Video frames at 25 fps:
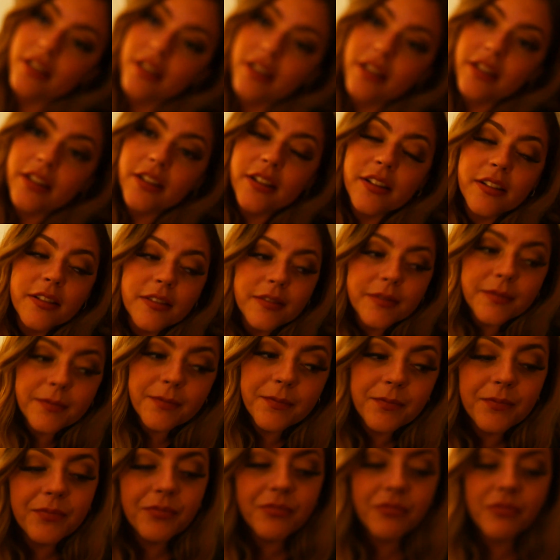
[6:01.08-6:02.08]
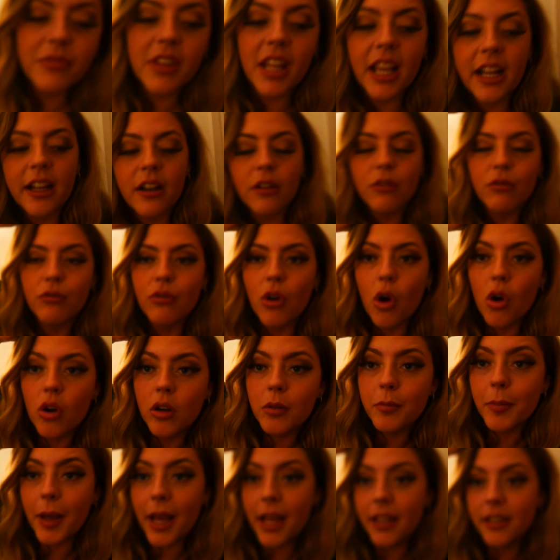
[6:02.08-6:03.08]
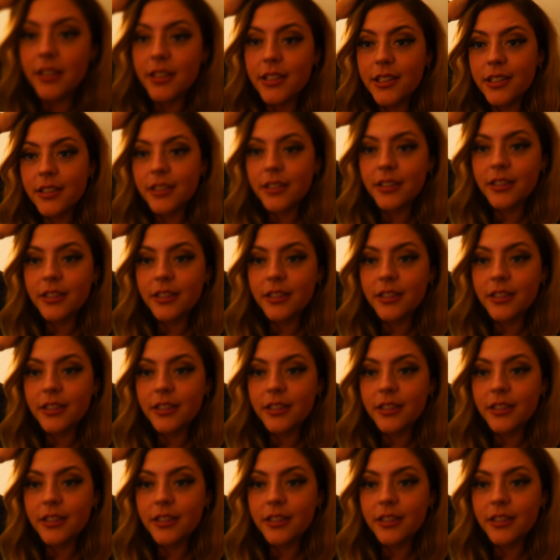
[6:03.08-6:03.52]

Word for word: don't know, it's just like a rock band.